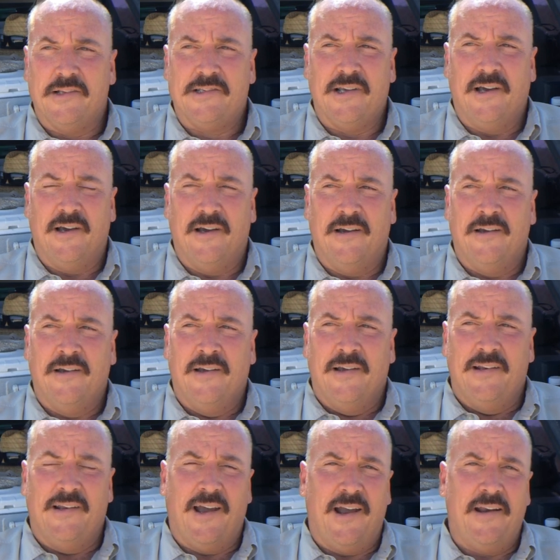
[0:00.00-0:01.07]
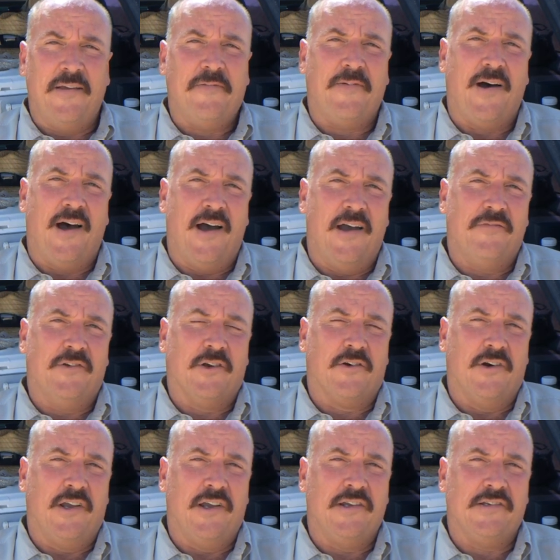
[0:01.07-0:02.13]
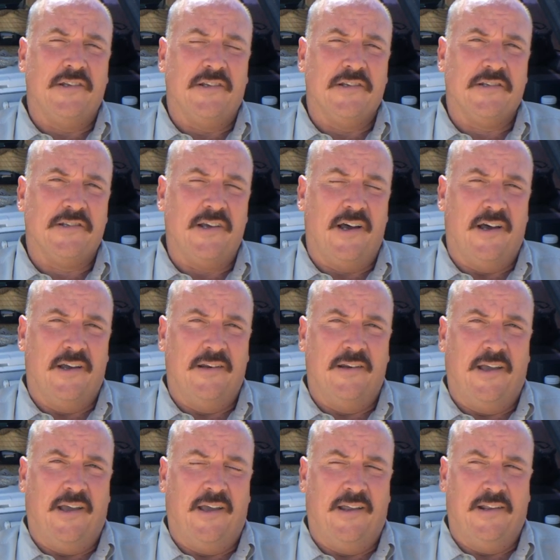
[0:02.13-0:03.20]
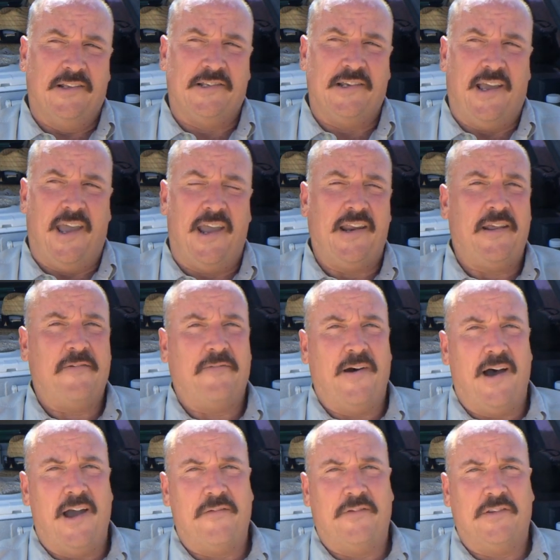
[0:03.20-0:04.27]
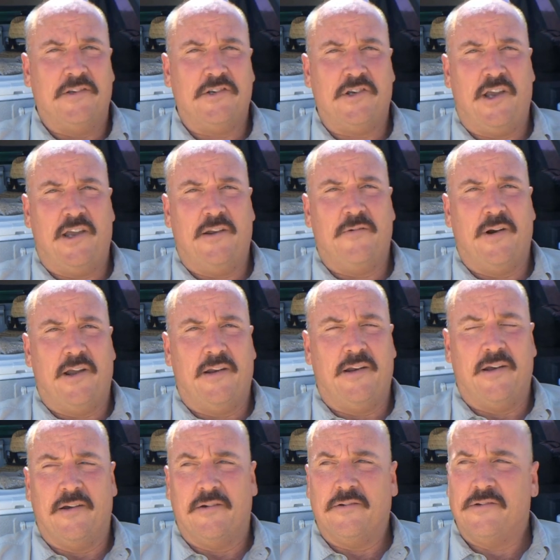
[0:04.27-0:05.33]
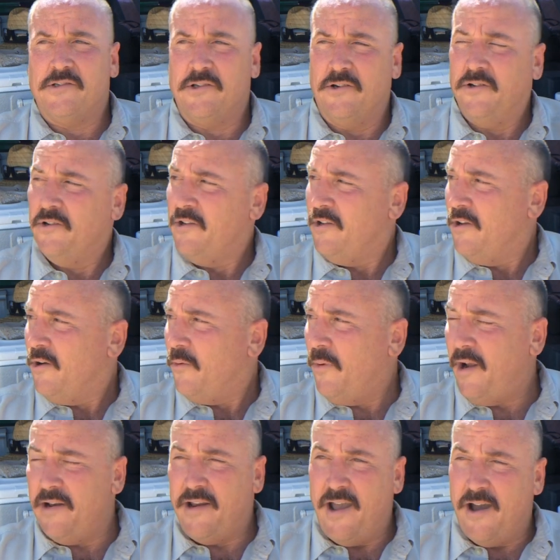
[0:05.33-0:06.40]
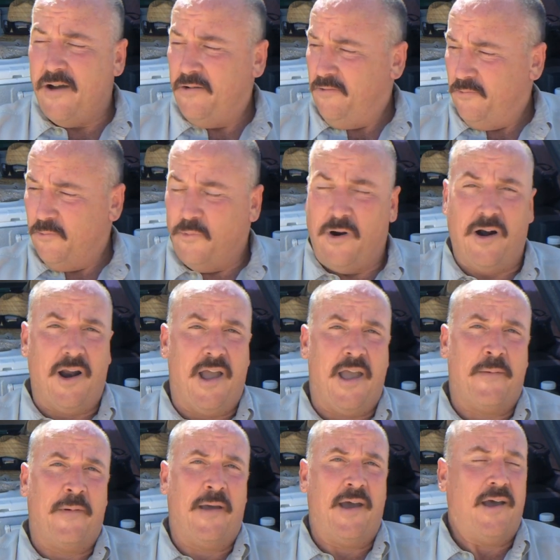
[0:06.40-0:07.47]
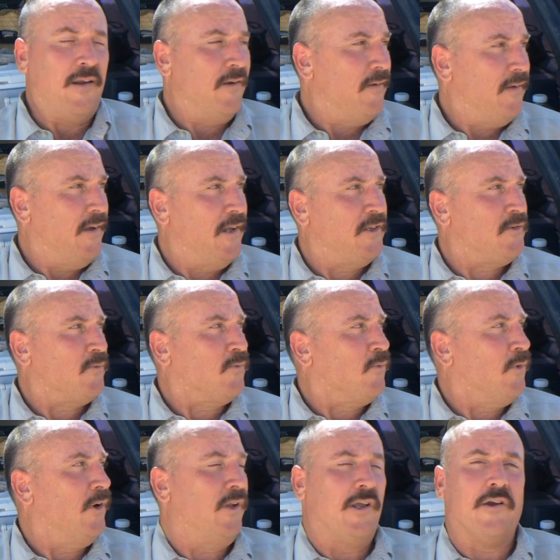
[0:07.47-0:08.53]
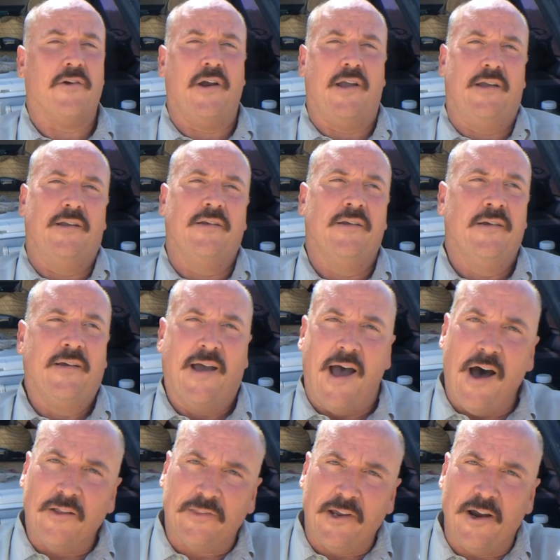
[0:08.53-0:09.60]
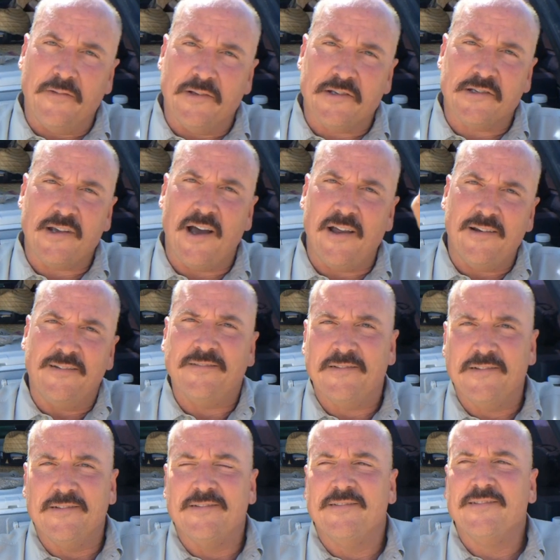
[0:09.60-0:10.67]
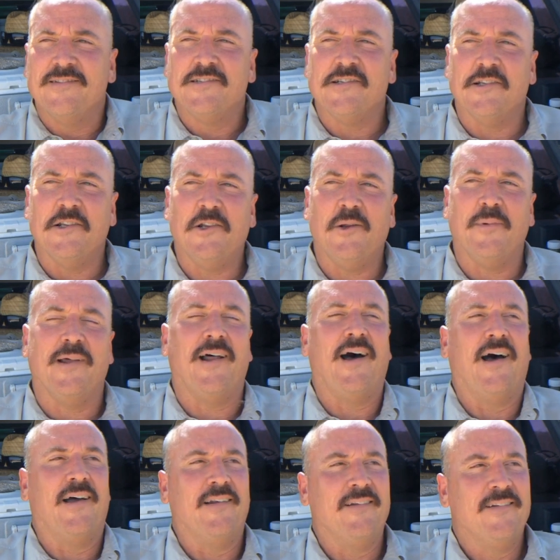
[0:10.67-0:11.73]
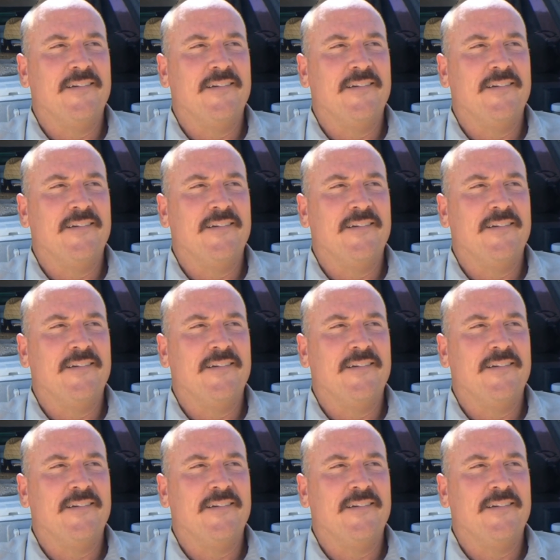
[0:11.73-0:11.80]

it's 95 degrees in the sun and it's 85 in the shade right now. So right now where I am at, it's really great. Out there in the sun, it's a little bit hot,